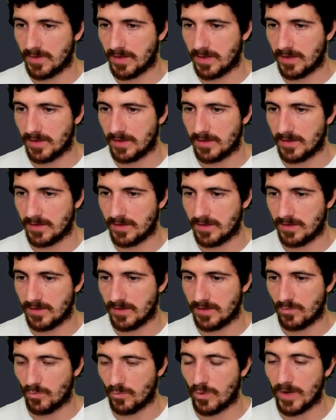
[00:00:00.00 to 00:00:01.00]
but
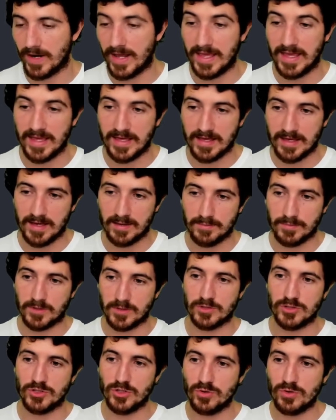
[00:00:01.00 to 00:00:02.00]
what I am
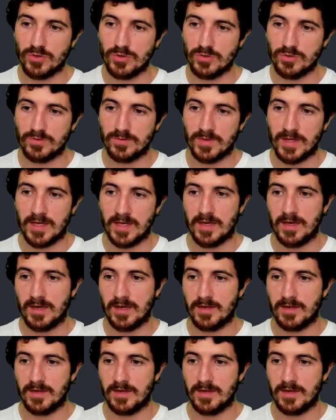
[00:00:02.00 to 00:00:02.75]
going to show you